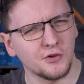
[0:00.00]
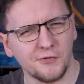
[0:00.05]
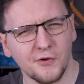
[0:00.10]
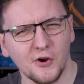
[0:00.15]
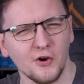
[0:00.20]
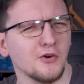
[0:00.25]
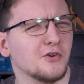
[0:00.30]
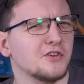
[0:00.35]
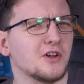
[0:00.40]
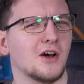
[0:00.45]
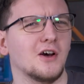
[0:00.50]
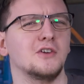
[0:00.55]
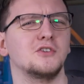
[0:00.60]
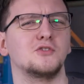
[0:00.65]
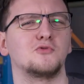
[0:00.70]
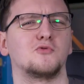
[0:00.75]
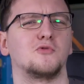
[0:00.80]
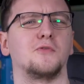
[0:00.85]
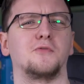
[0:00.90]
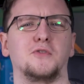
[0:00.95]
You've heard
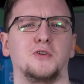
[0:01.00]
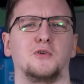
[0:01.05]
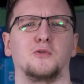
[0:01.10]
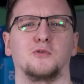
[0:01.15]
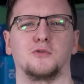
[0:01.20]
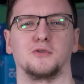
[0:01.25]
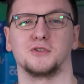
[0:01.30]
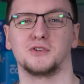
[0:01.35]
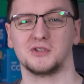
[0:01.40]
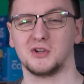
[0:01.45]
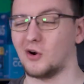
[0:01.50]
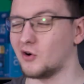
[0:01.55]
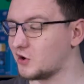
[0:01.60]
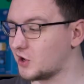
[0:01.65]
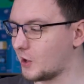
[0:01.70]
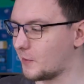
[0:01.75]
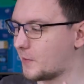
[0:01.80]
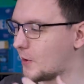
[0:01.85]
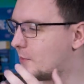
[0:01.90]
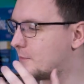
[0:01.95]
us reviewers
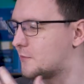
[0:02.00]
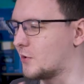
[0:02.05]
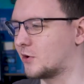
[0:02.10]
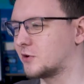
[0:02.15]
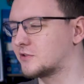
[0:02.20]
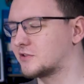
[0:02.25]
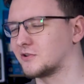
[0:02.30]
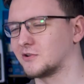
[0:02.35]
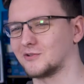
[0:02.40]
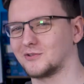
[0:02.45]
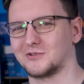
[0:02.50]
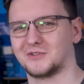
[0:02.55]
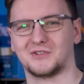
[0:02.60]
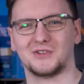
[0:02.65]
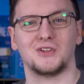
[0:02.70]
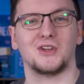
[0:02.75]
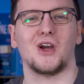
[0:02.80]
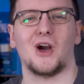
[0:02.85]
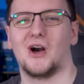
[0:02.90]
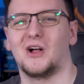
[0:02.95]
talk about
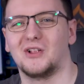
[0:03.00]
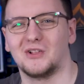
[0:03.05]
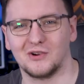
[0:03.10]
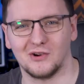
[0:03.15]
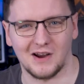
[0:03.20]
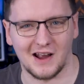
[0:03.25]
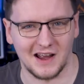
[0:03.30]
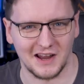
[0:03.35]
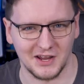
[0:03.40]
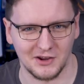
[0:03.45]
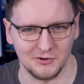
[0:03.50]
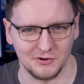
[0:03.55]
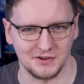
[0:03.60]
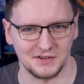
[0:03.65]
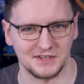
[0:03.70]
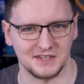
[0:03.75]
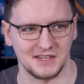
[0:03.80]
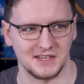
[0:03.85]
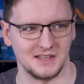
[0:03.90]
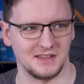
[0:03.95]
monitors' colour
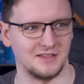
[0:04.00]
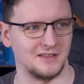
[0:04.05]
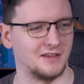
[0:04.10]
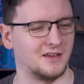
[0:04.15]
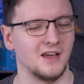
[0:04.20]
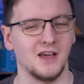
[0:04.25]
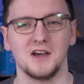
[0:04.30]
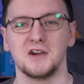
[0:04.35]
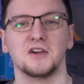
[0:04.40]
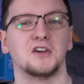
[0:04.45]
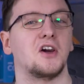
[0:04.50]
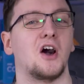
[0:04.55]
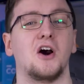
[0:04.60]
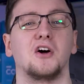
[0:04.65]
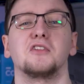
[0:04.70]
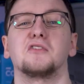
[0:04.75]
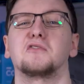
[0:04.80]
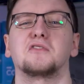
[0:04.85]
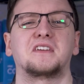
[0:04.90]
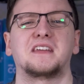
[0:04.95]
accuracy, the
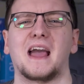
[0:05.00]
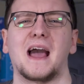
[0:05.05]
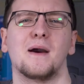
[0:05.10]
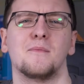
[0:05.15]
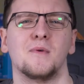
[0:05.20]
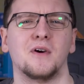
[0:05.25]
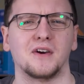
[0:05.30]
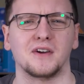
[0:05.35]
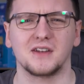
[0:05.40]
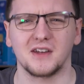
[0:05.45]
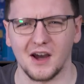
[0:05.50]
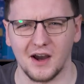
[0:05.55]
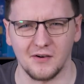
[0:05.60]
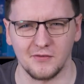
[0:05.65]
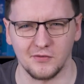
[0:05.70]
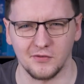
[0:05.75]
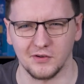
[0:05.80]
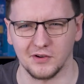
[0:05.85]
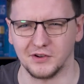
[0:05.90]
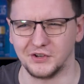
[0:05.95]
colour gamut
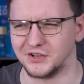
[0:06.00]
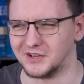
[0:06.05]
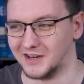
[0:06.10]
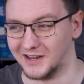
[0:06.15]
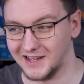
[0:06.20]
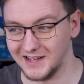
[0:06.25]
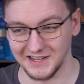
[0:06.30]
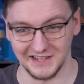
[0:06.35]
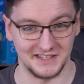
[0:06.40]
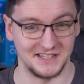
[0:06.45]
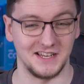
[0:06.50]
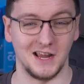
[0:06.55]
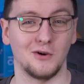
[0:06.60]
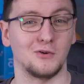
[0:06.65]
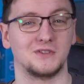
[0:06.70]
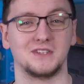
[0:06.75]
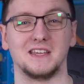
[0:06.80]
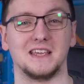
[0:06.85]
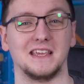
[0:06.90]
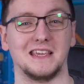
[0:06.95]
coverage, and
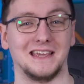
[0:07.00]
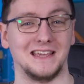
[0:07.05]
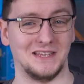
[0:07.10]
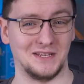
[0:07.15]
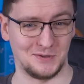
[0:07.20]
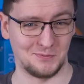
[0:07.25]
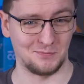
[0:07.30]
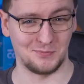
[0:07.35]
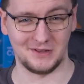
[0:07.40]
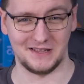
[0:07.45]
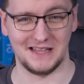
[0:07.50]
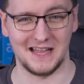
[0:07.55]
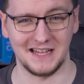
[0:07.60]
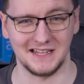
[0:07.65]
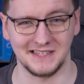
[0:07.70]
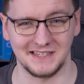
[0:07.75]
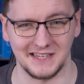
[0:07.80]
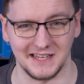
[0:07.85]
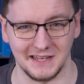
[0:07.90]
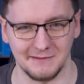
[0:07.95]
DeltaE's
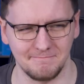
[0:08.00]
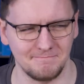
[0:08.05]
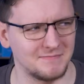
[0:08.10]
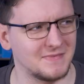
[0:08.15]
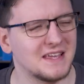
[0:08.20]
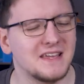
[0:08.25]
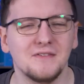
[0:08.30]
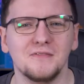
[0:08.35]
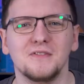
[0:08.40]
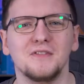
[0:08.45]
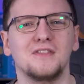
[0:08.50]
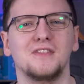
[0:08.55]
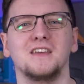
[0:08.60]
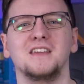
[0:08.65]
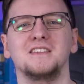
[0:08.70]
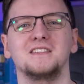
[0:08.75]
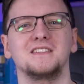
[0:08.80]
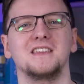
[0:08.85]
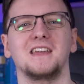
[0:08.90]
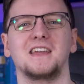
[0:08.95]
plenty. Even
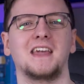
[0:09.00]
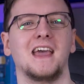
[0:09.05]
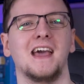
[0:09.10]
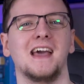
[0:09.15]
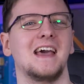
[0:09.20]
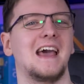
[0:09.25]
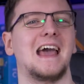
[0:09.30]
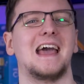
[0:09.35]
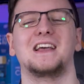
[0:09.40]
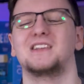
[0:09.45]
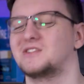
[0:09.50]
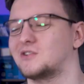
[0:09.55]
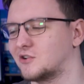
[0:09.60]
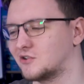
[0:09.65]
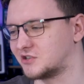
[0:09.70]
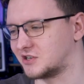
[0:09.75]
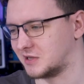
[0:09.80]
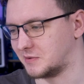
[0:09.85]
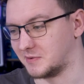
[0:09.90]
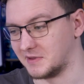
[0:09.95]
things like
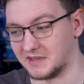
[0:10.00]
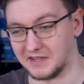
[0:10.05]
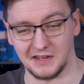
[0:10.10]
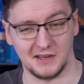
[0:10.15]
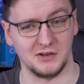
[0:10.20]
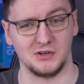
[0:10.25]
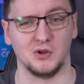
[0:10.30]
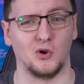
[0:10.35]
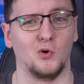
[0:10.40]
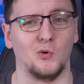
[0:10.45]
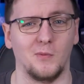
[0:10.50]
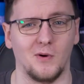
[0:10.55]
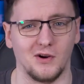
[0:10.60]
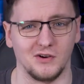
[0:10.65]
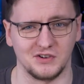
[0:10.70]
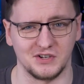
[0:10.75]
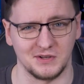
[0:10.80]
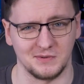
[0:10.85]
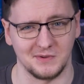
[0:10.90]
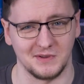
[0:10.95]
sRGB,
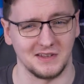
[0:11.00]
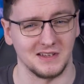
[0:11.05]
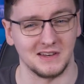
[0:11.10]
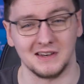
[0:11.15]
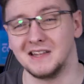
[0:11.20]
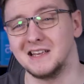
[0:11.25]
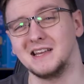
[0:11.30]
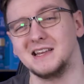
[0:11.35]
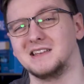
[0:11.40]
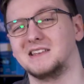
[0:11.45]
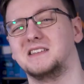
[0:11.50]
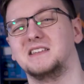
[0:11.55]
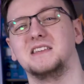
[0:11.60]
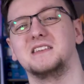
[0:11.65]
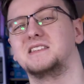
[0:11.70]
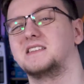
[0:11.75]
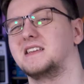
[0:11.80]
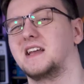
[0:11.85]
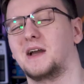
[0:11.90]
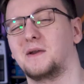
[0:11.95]
AdobeRGB, and
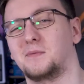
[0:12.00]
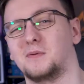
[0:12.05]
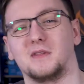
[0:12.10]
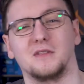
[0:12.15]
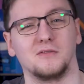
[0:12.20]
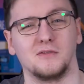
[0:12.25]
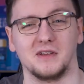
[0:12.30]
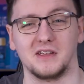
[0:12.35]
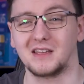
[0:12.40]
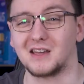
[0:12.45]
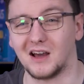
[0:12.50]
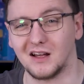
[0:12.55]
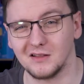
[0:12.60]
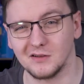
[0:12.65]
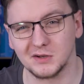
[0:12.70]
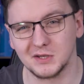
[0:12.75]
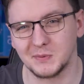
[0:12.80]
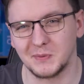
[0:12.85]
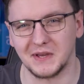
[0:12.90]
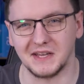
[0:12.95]
DCI P3
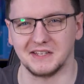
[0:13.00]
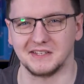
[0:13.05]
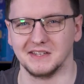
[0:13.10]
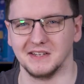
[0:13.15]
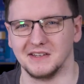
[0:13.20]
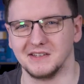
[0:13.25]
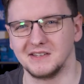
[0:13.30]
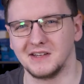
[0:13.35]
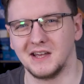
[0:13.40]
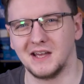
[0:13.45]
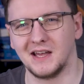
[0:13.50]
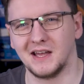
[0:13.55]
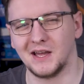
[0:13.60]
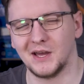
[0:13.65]
colour spaces.